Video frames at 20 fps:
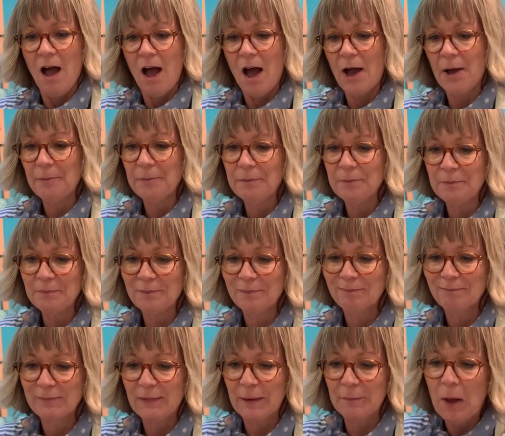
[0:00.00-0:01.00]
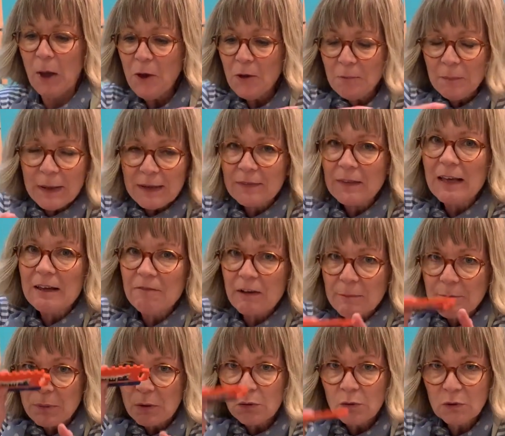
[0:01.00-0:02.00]
I'm hoping that if I
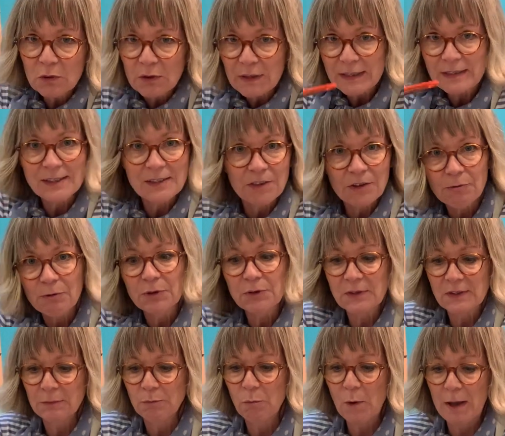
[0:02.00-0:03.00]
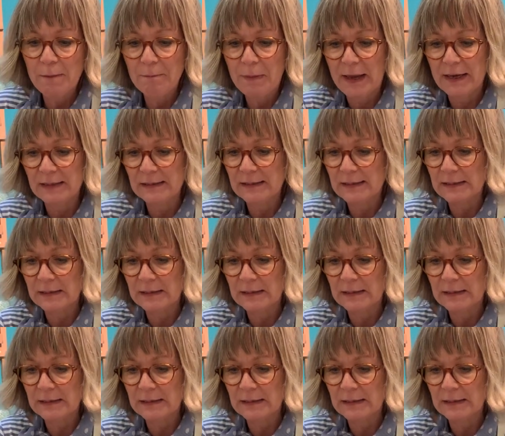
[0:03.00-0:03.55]
pull this through some wet paint,